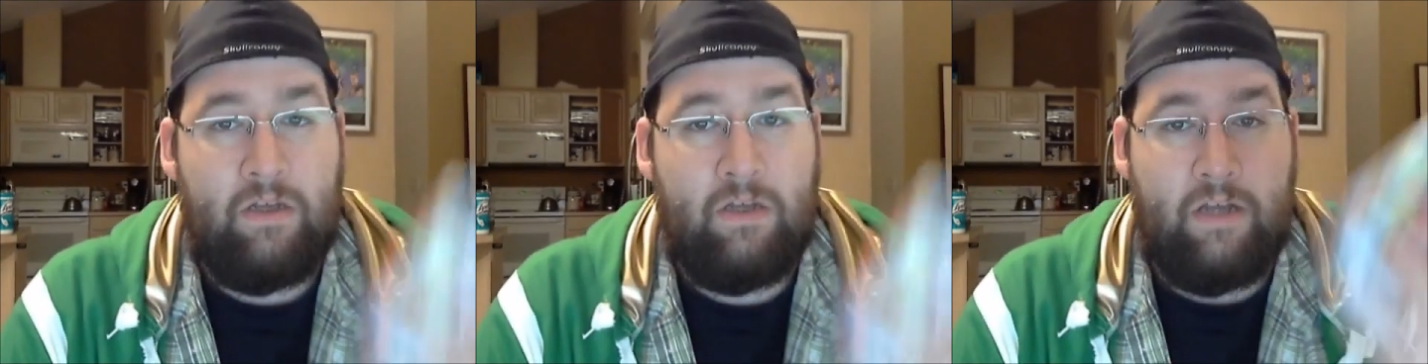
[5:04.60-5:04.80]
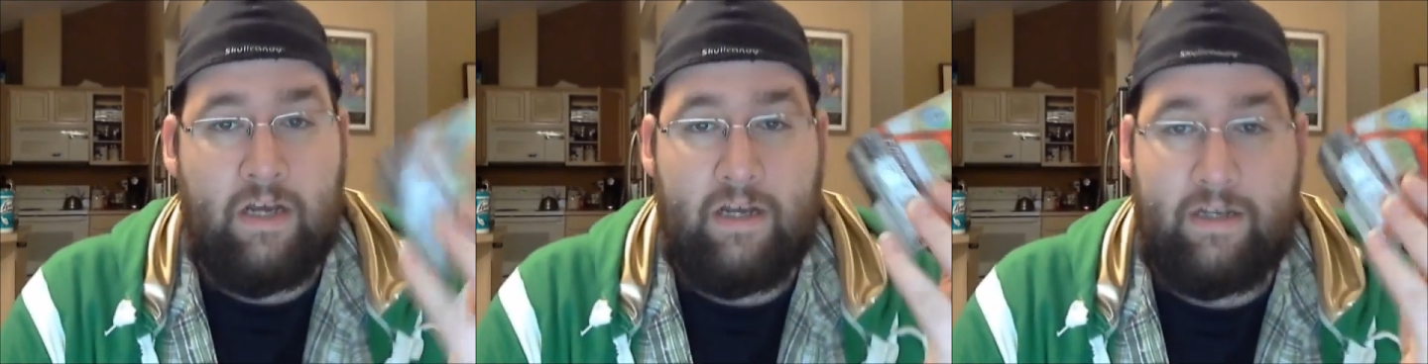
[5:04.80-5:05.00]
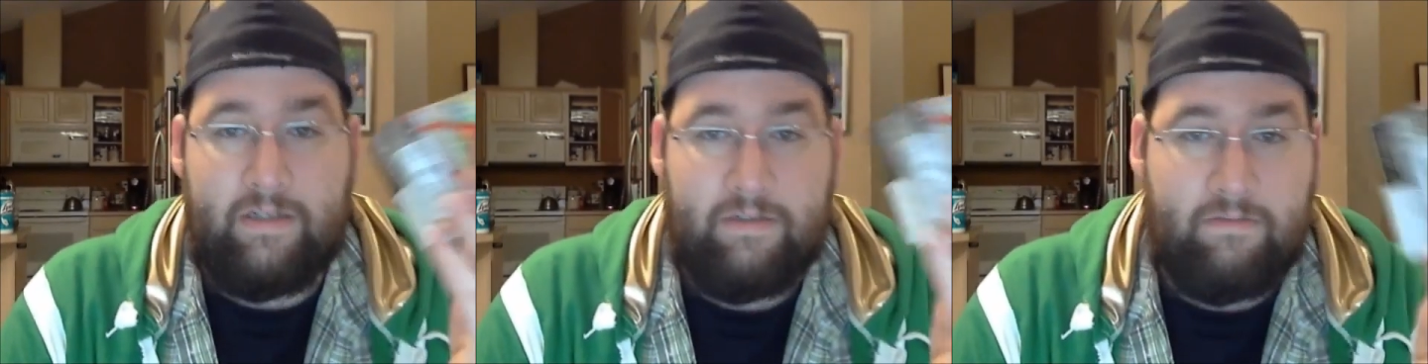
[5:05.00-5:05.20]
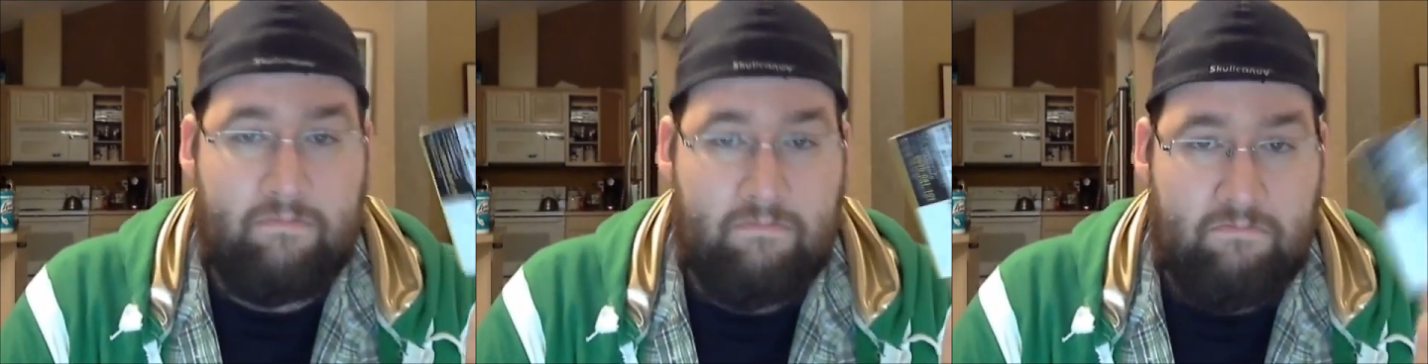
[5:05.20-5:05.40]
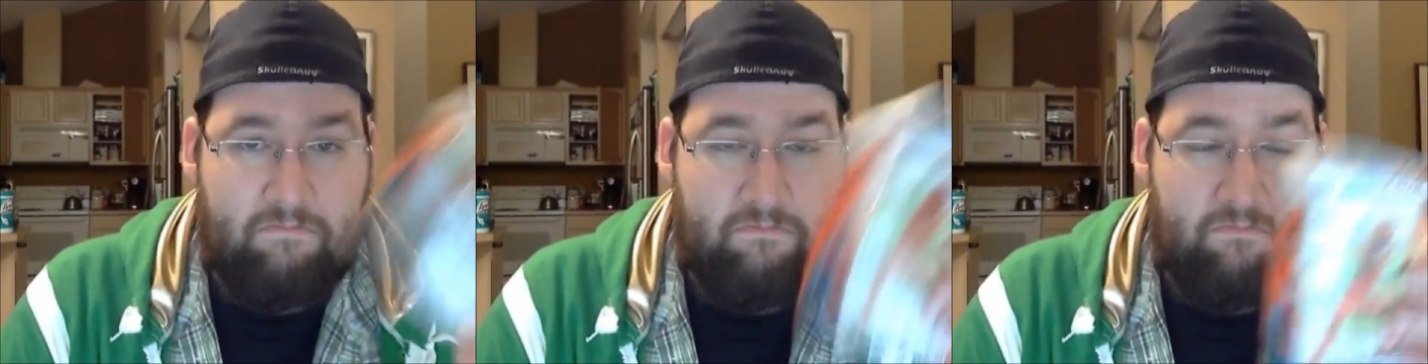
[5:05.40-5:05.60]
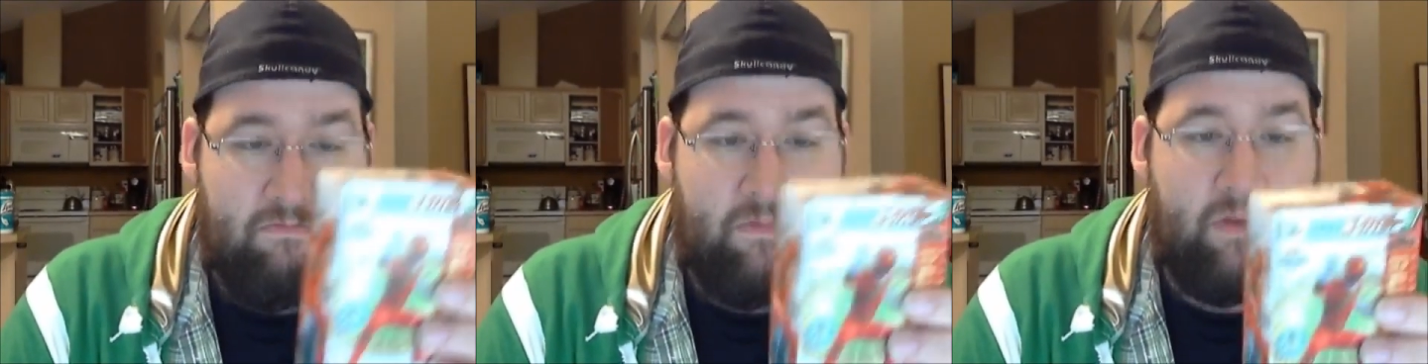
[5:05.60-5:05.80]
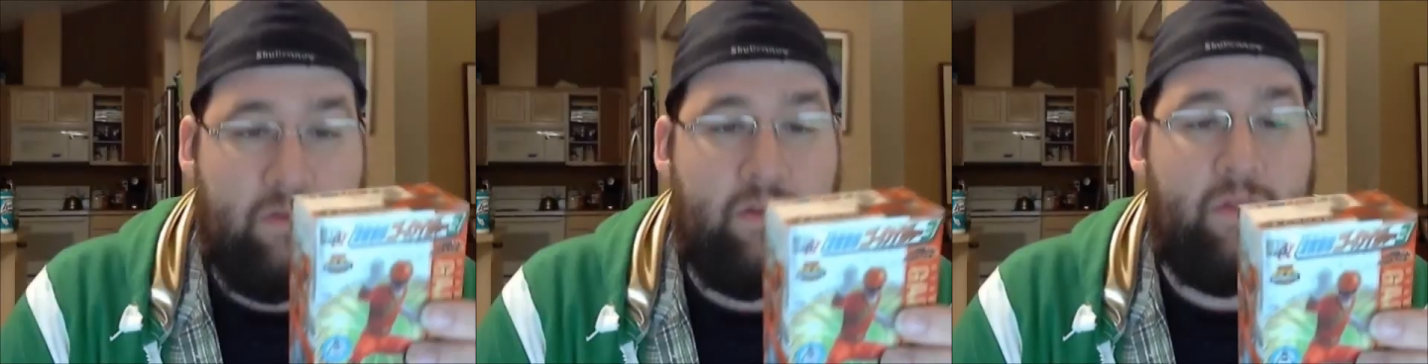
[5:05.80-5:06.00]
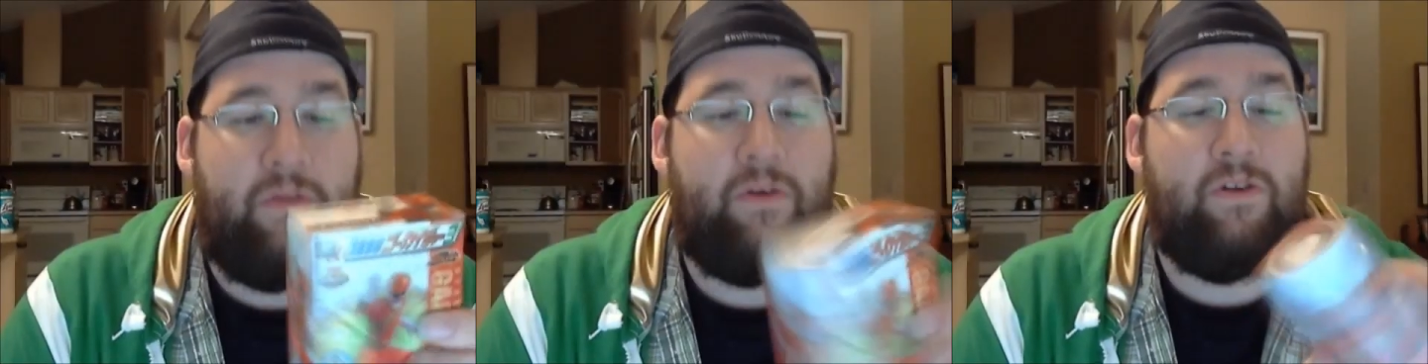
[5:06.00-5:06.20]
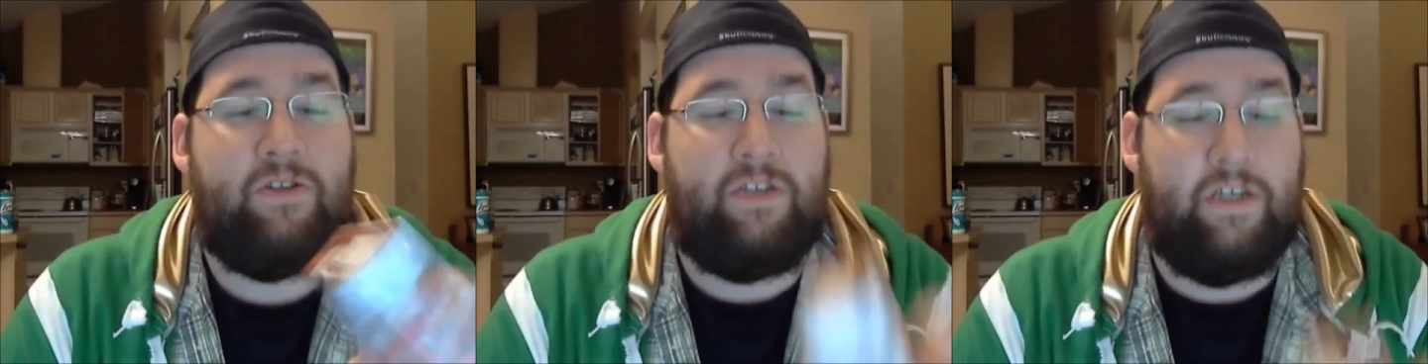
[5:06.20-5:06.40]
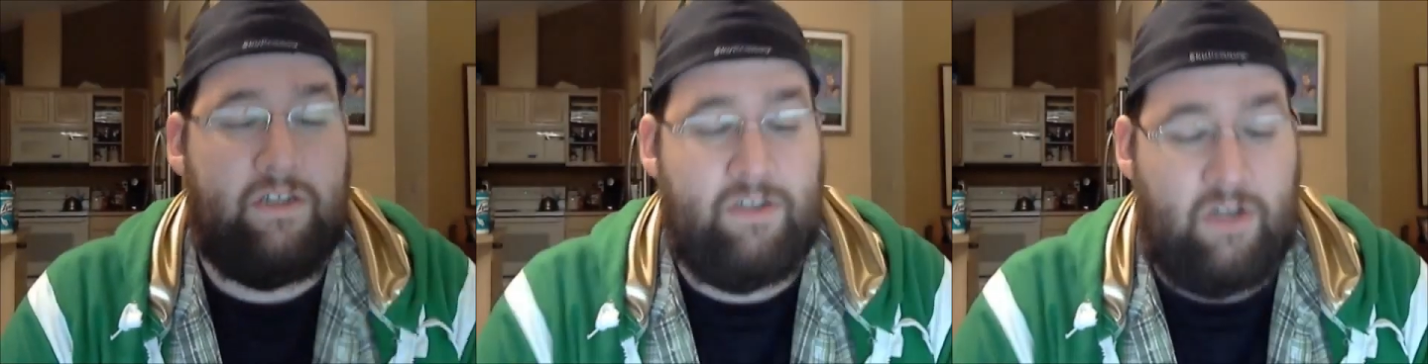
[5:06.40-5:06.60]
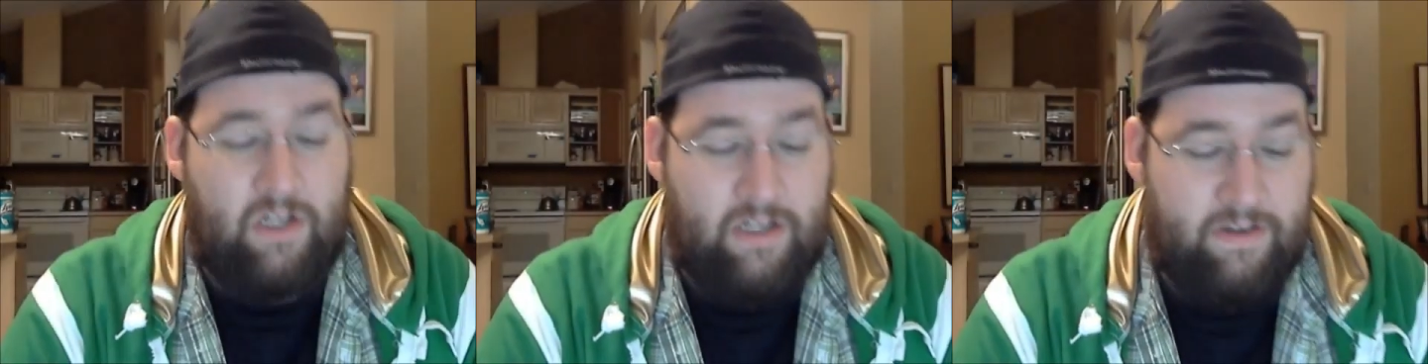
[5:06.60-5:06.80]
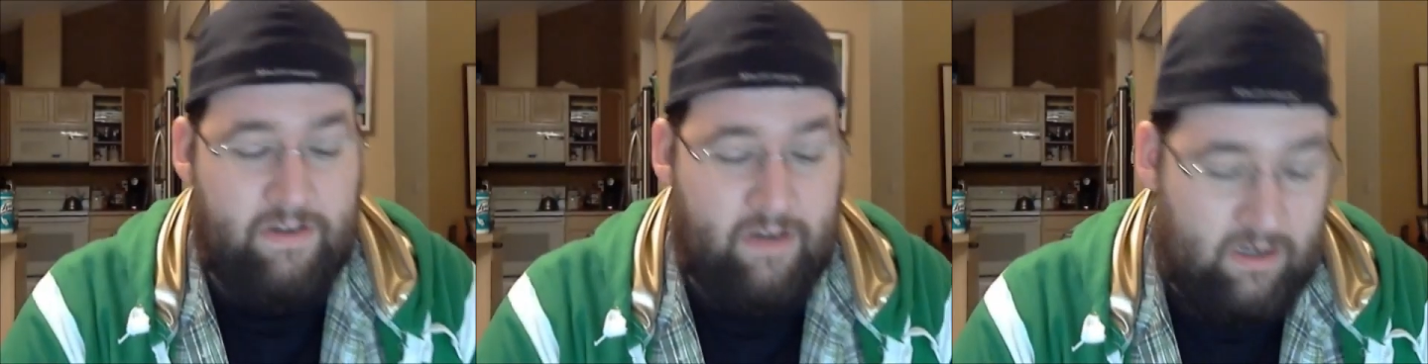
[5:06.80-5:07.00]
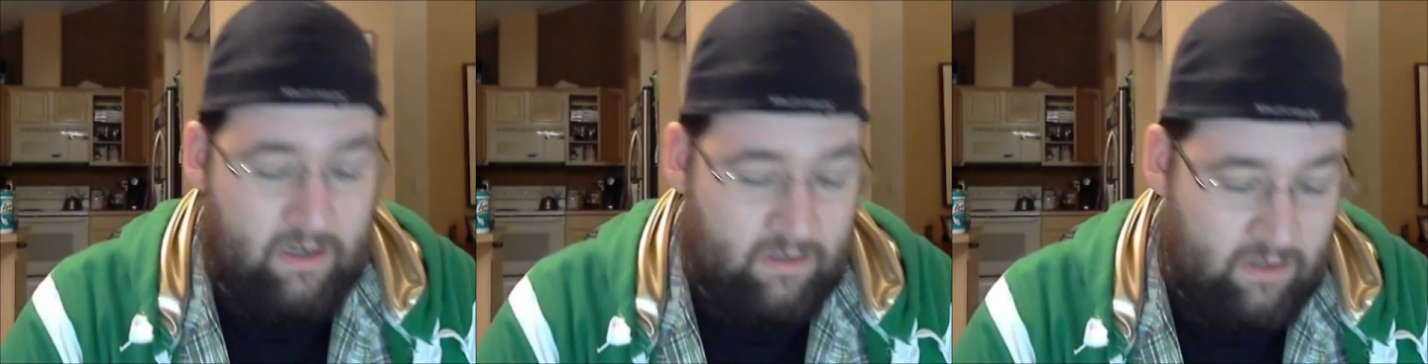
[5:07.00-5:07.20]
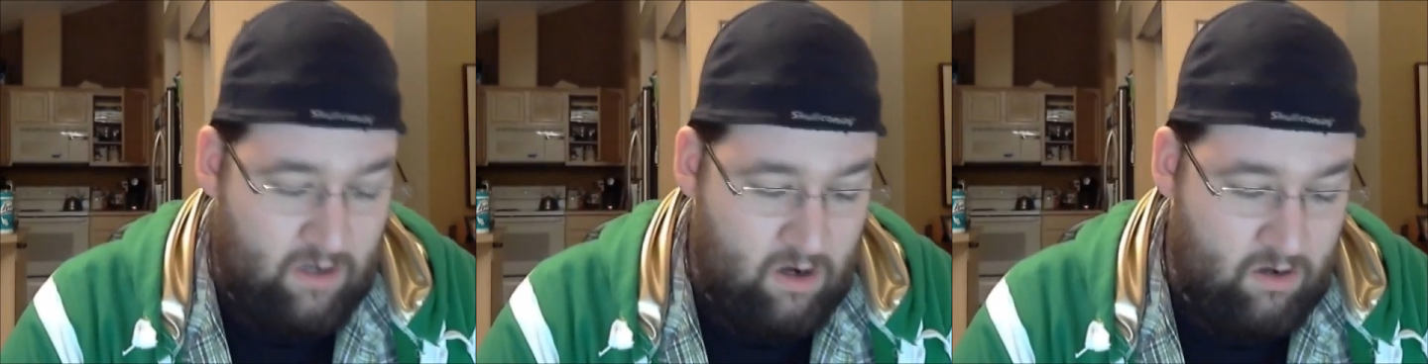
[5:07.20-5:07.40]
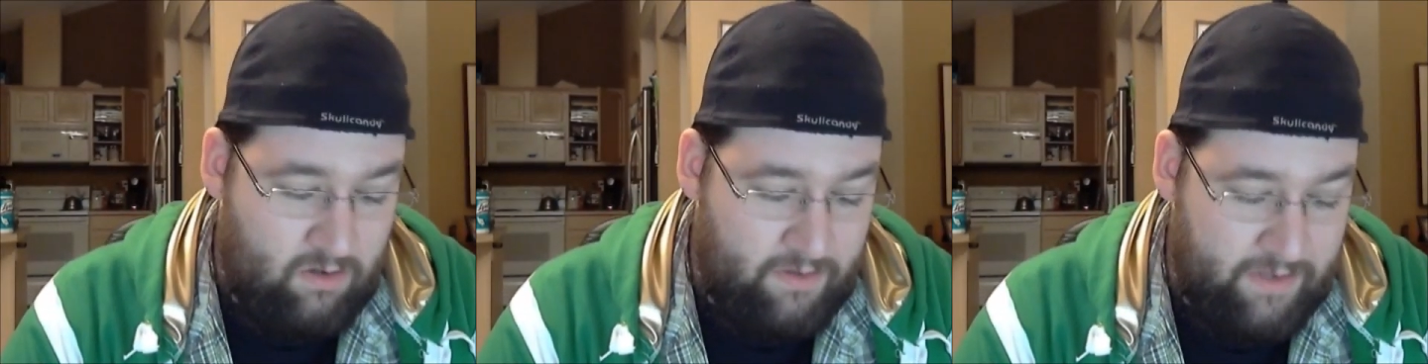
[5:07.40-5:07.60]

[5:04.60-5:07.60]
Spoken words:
the third set's all